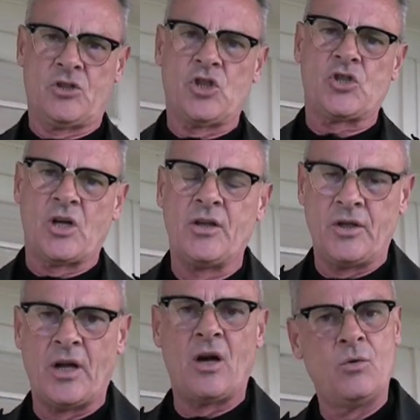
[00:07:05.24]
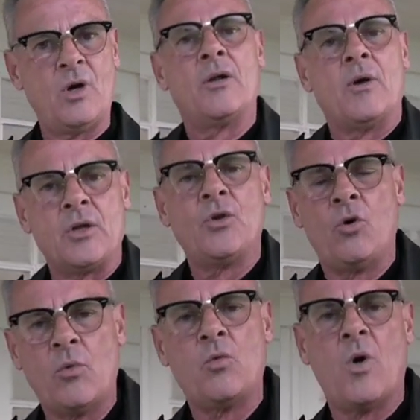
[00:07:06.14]
just a
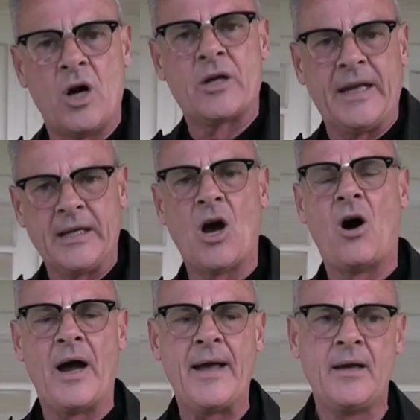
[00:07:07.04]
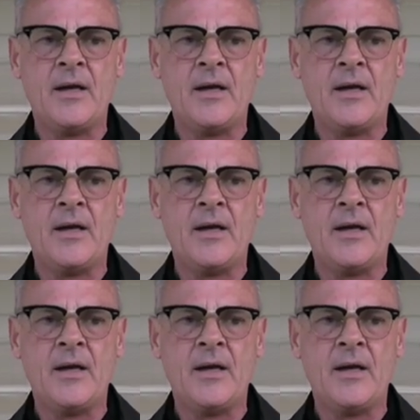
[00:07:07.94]
normal working guy